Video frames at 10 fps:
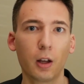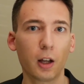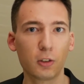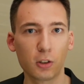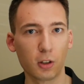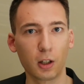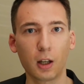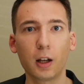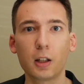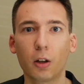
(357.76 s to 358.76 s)
And just like
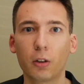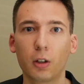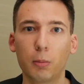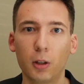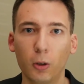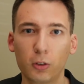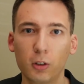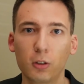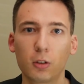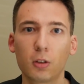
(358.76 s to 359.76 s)
any other hypnosis,